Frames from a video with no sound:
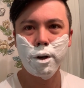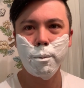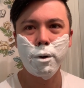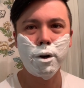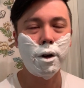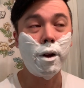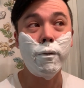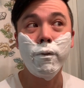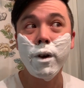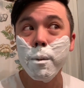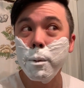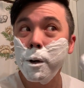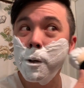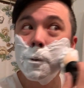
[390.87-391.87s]
I'm already at
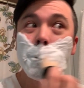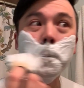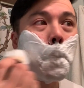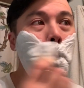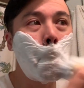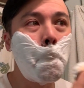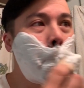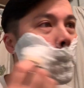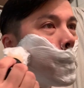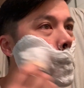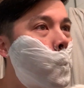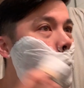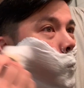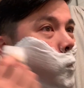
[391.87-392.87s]
5 minutes.
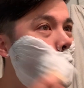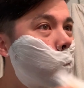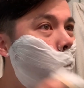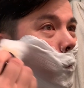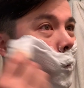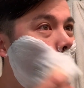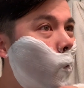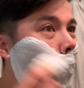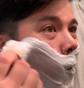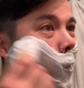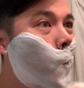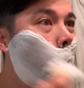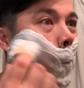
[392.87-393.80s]
Just building lather.